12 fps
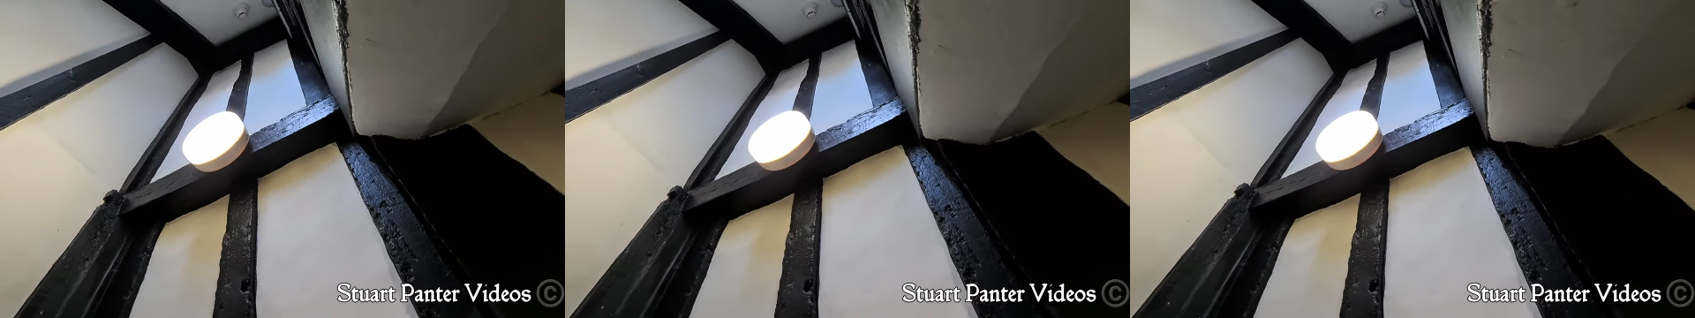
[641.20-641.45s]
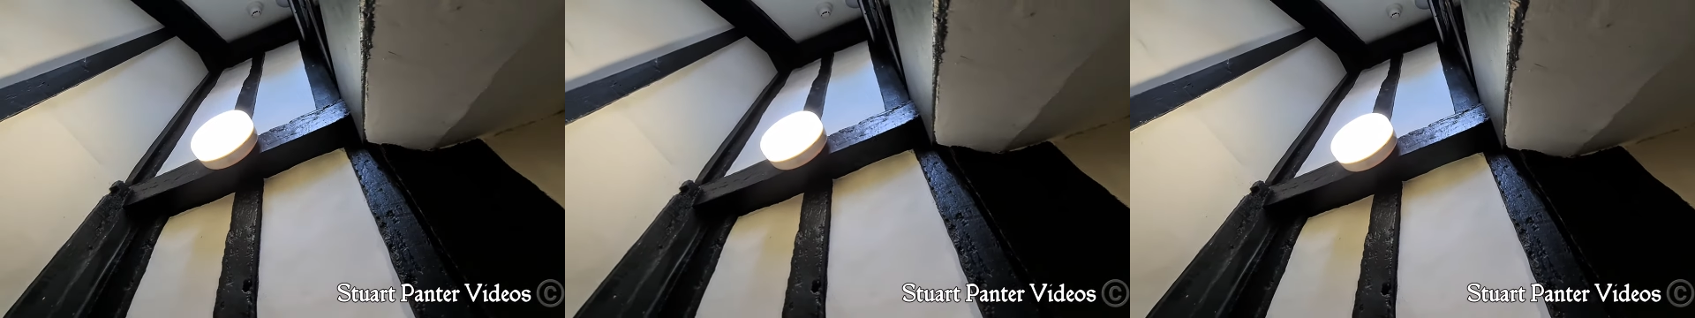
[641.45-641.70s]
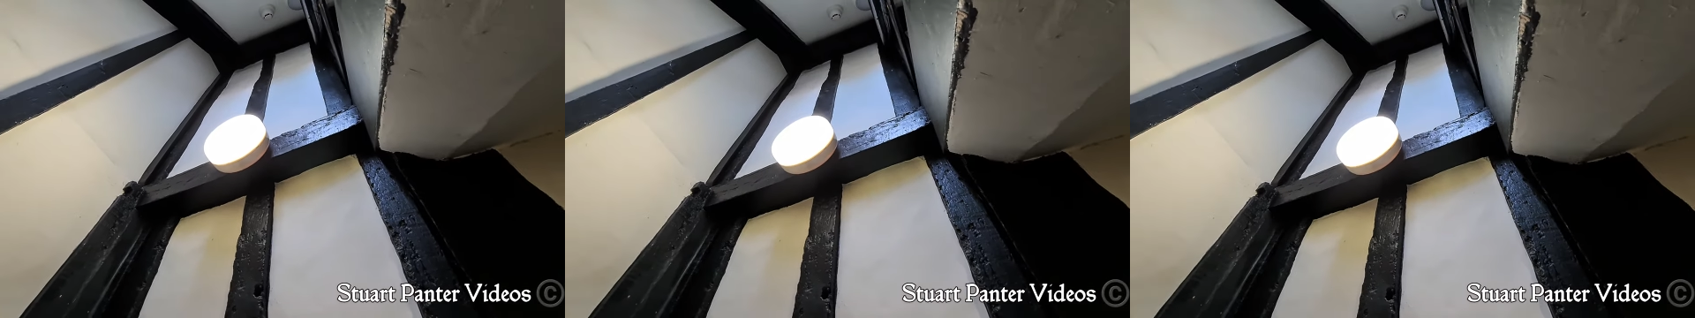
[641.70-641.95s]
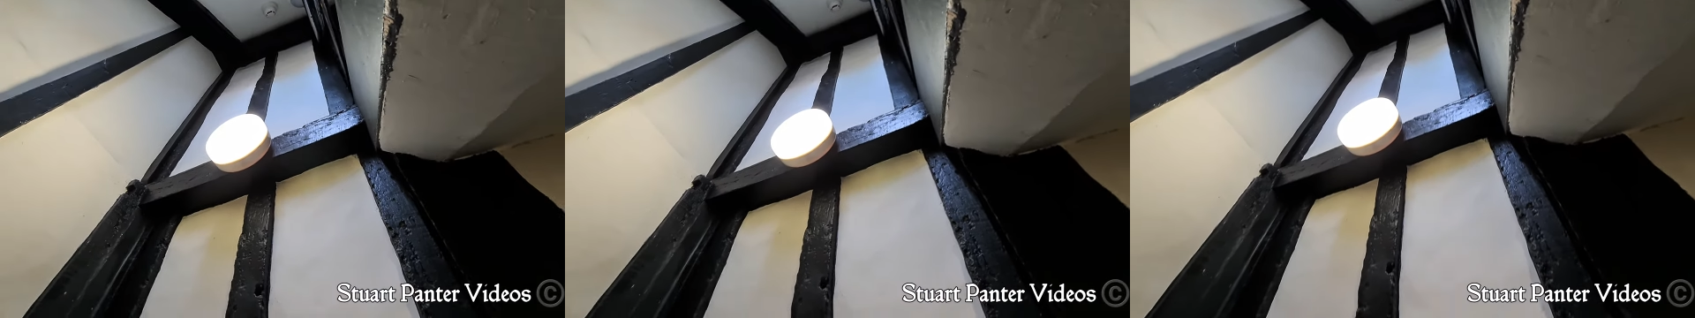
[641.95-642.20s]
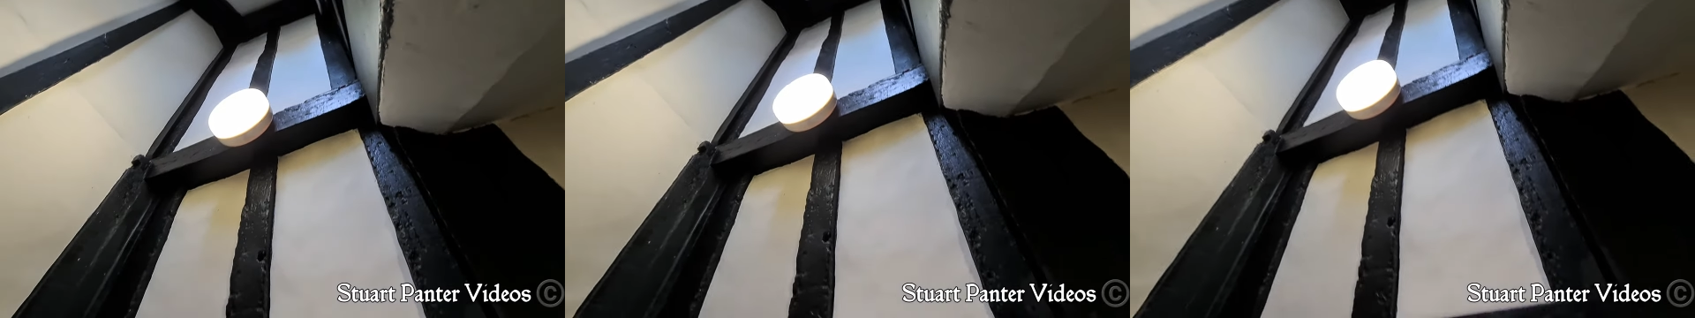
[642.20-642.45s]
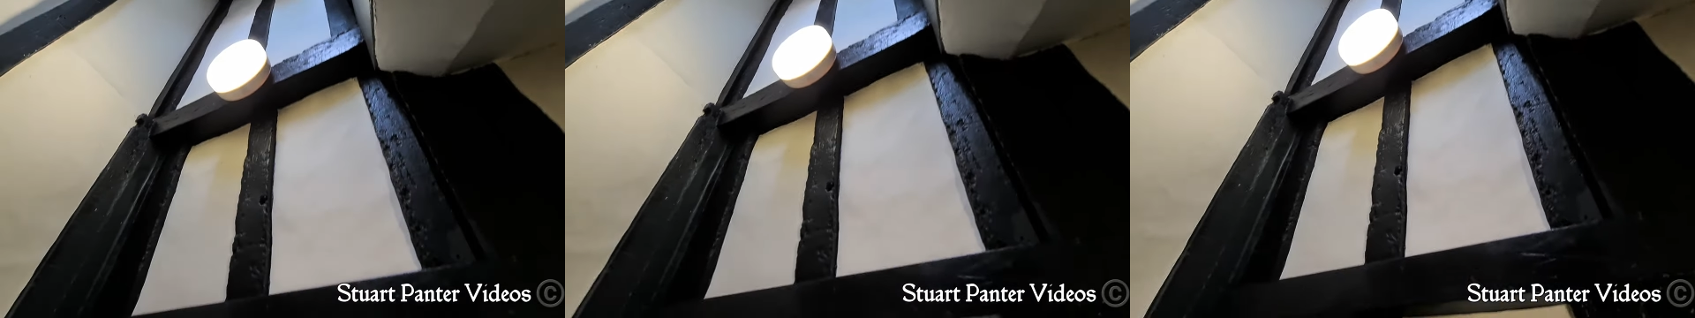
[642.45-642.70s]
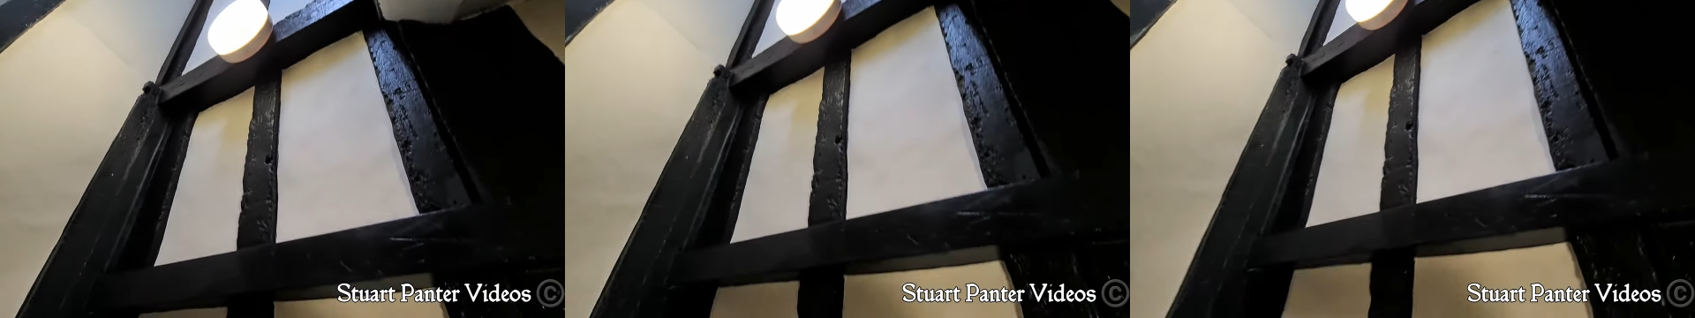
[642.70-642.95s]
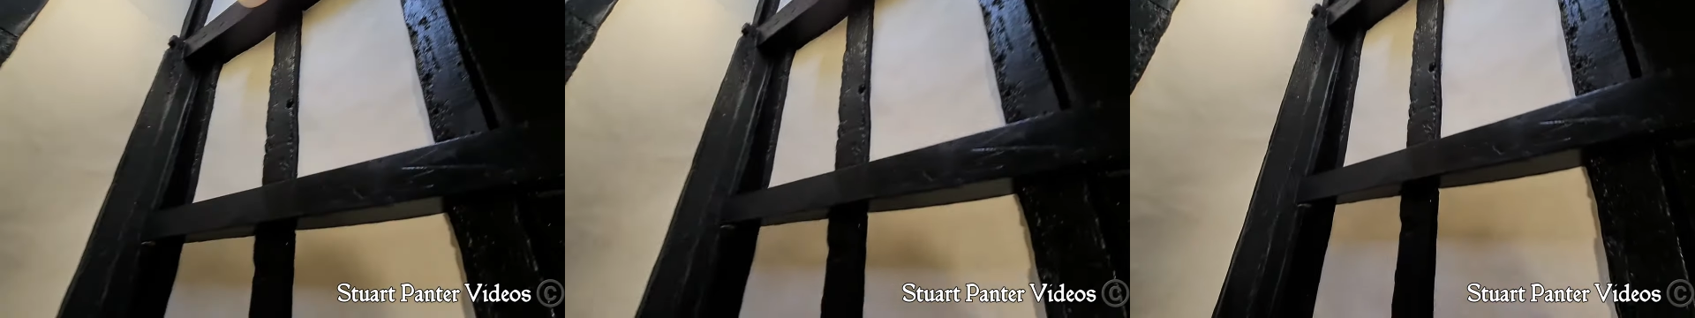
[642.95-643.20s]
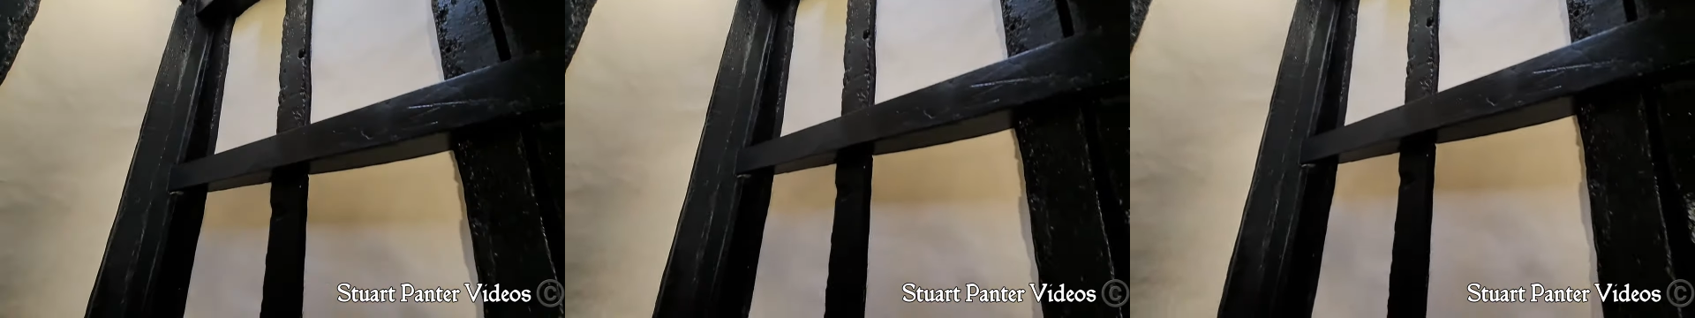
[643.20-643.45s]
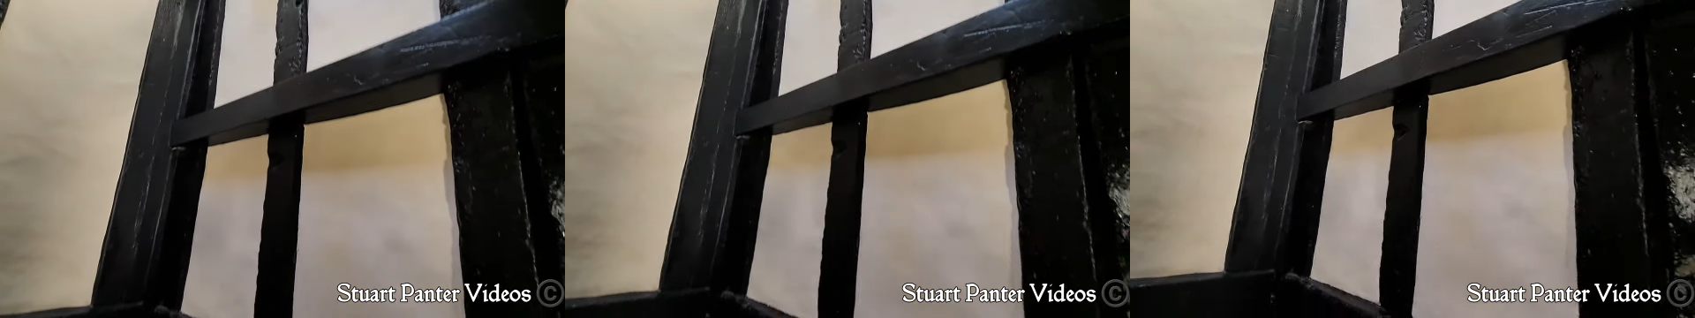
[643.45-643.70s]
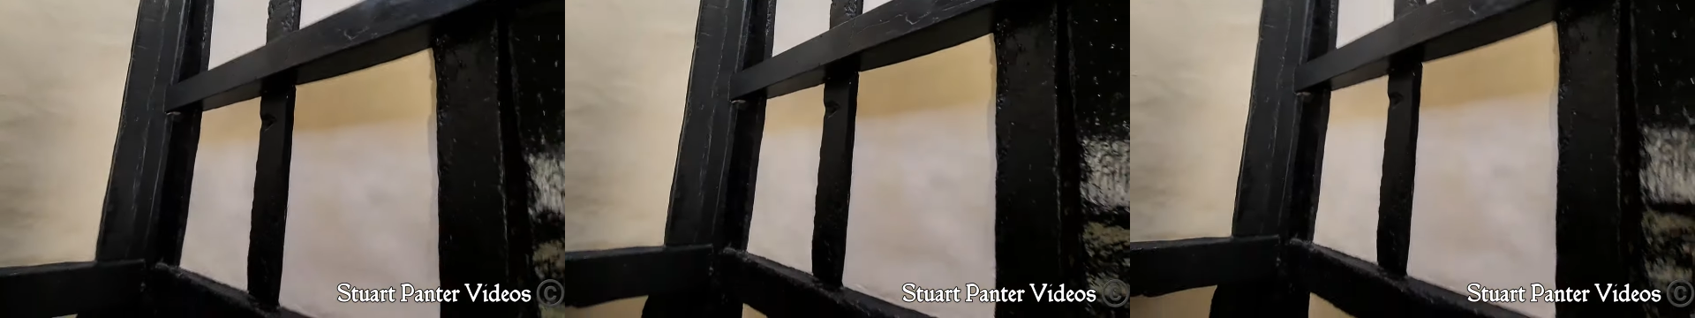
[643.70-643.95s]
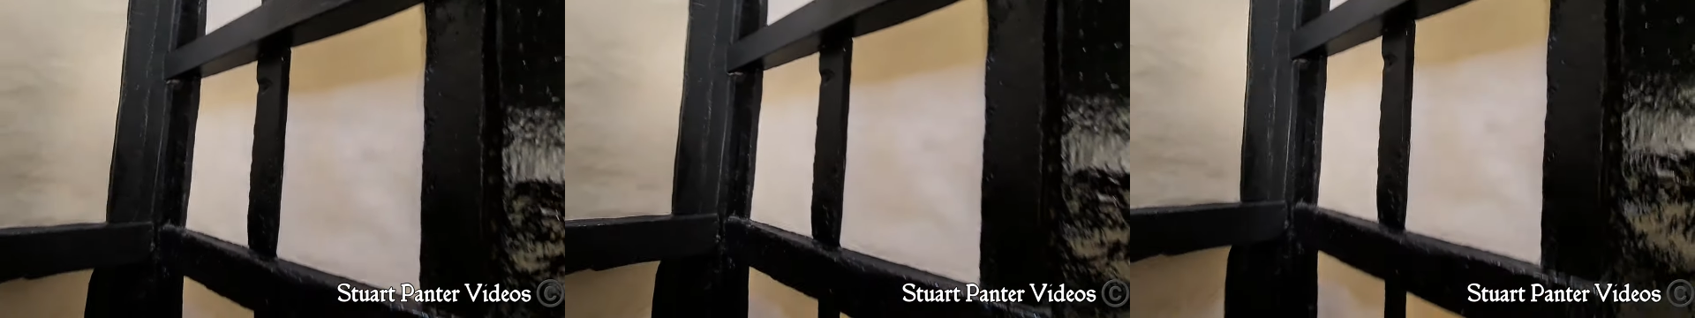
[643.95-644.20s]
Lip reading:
Nobody's mouth can be seen.